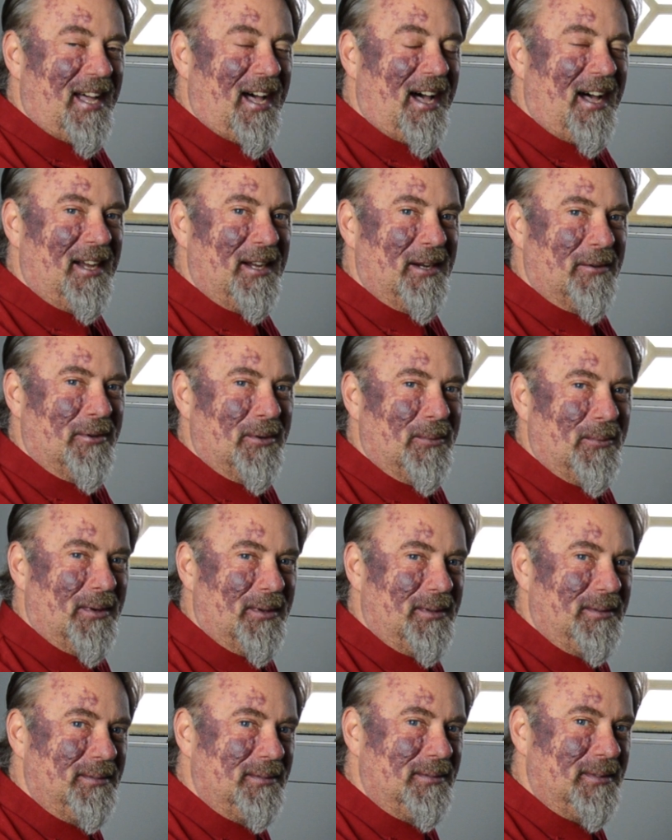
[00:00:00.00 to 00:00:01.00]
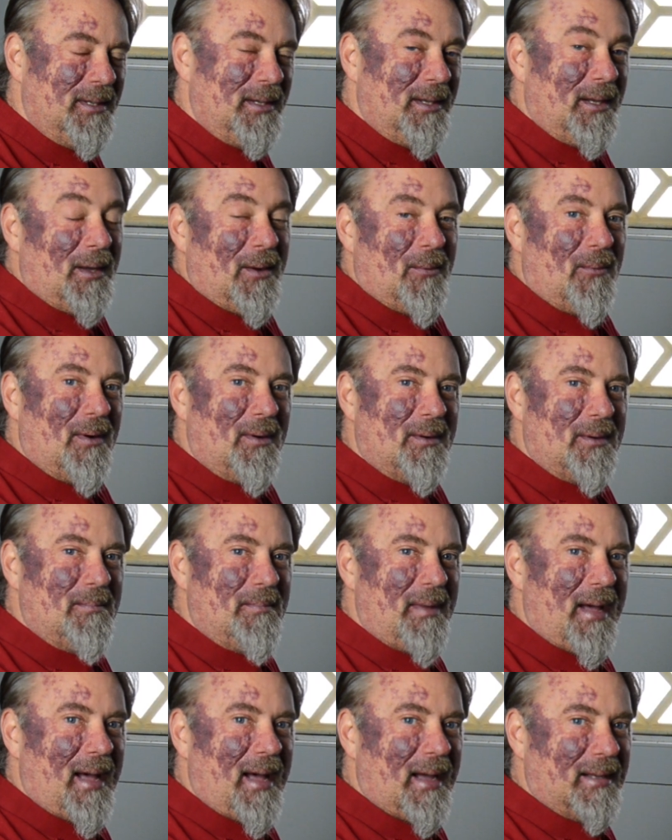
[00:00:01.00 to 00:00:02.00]
Hi everyone, welcome
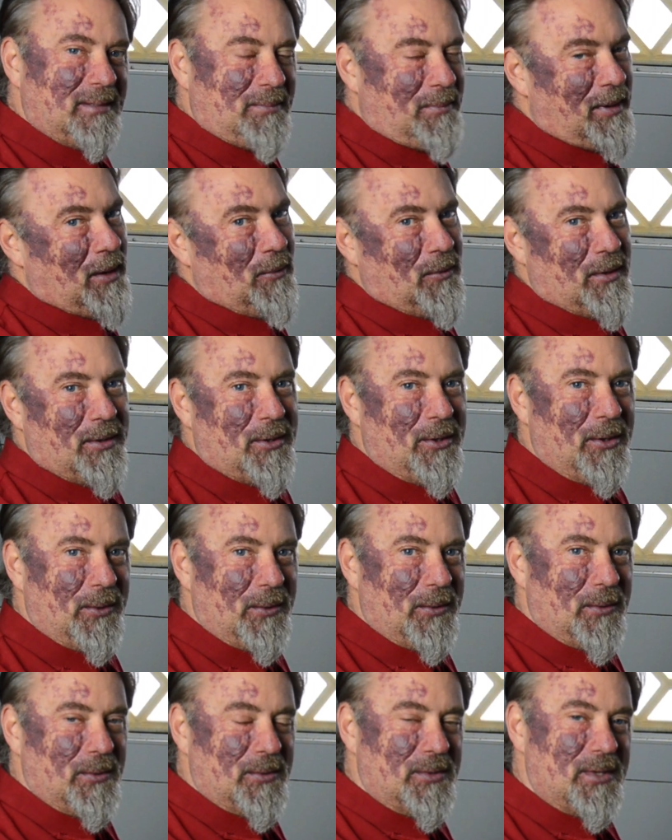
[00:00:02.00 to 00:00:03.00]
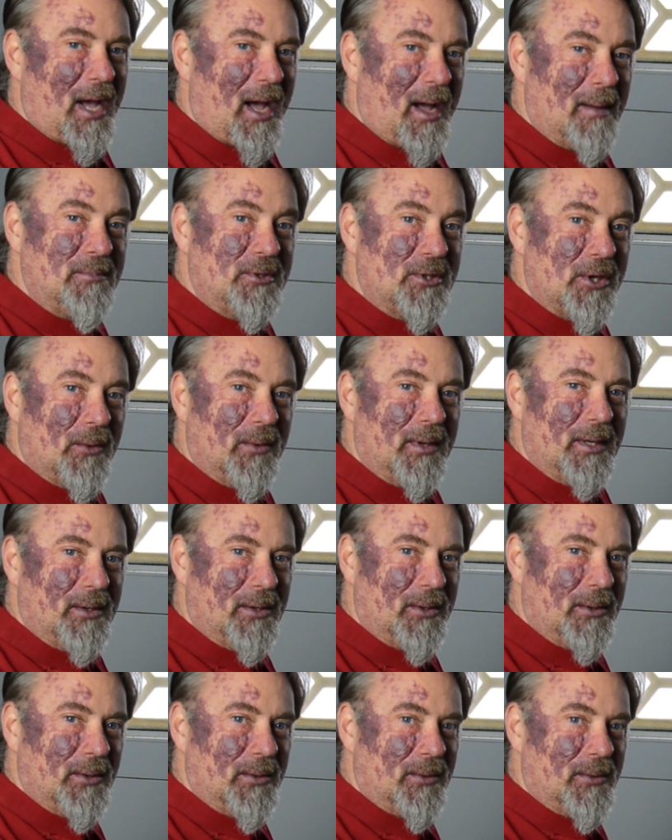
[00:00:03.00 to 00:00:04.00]
back to Paint with Coos. I'm Joey
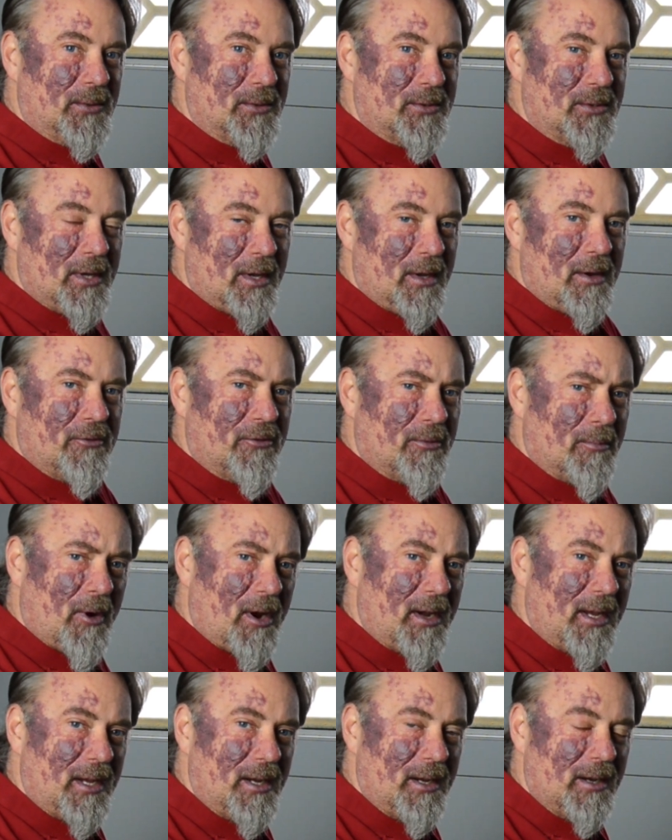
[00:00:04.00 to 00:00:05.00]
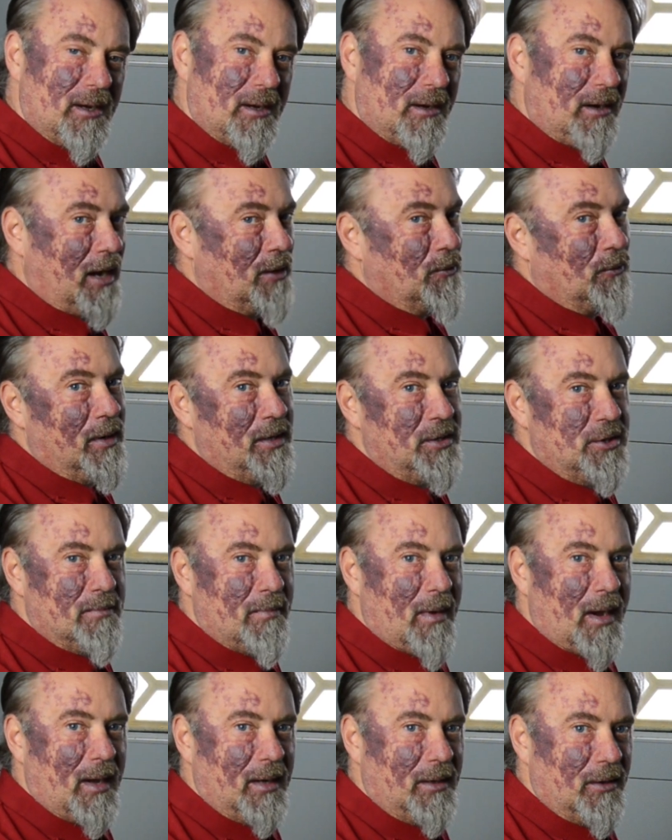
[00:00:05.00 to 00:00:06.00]
Coos from right here at Raise Your
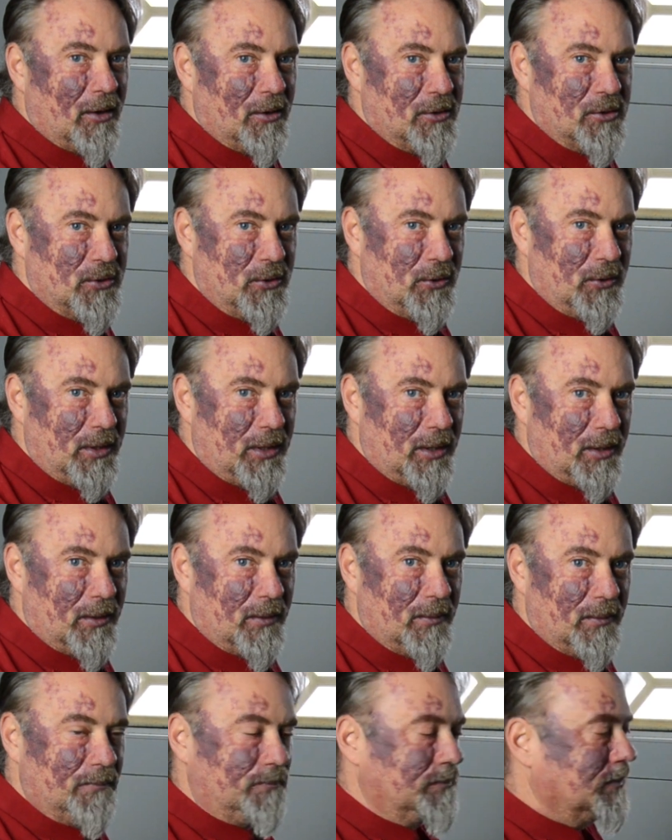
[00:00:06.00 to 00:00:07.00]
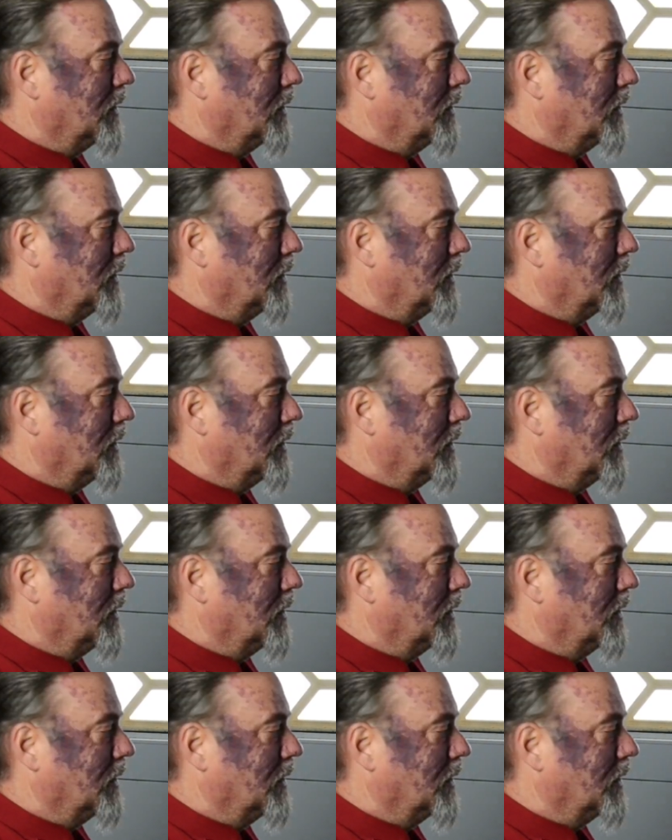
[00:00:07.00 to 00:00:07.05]
Mind Art Studio.